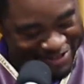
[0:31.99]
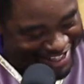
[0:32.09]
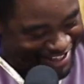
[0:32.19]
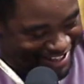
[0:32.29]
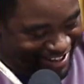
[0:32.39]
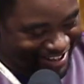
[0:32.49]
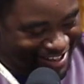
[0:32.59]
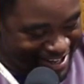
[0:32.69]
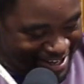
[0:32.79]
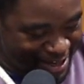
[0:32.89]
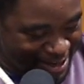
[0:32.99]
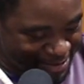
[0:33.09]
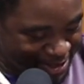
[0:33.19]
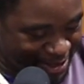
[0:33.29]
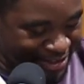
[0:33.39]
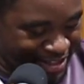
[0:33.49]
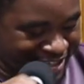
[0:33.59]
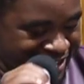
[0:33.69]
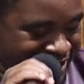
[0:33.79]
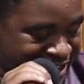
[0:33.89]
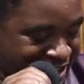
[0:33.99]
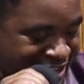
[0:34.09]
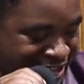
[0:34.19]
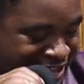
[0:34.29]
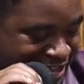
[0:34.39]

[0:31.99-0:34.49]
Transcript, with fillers: to get it. I'm sorry. Mark